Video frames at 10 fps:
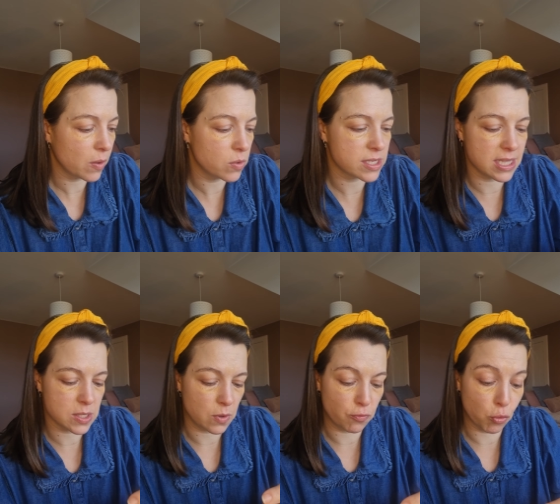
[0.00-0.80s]
What's in
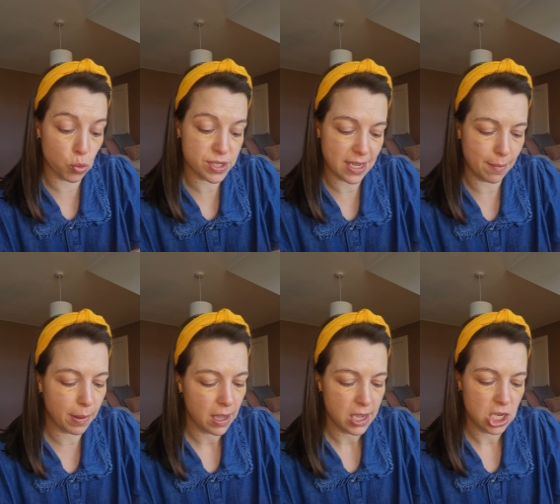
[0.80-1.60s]
this one? Rosehip,
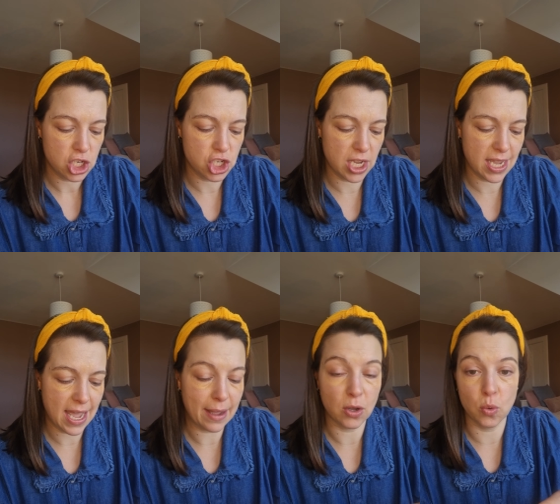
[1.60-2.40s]
shea
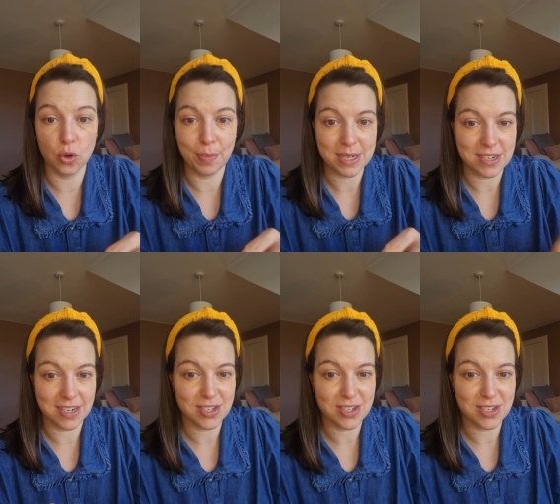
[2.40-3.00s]
and cocoa butter.